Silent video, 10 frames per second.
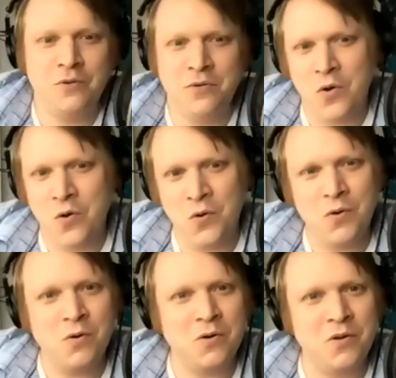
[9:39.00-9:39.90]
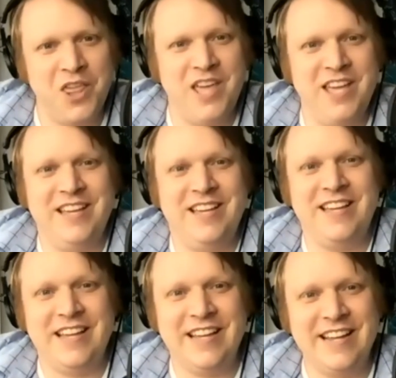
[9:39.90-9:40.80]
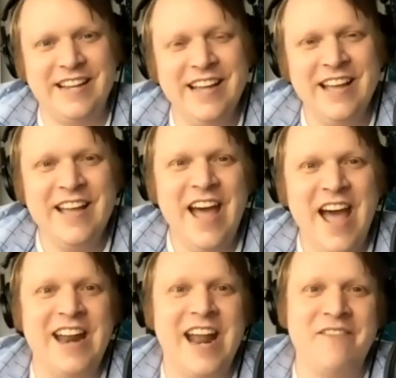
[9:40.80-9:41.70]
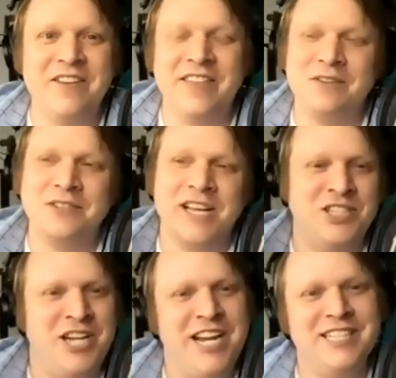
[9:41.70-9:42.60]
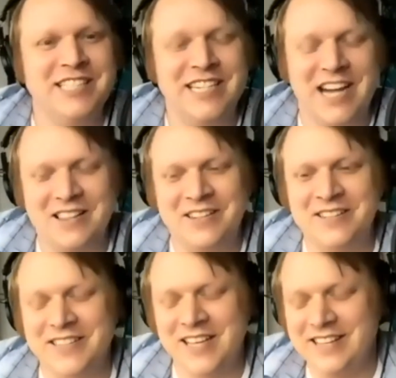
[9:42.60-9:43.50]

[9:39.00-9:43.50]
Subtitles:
the whole thing, and everything was like changing colors.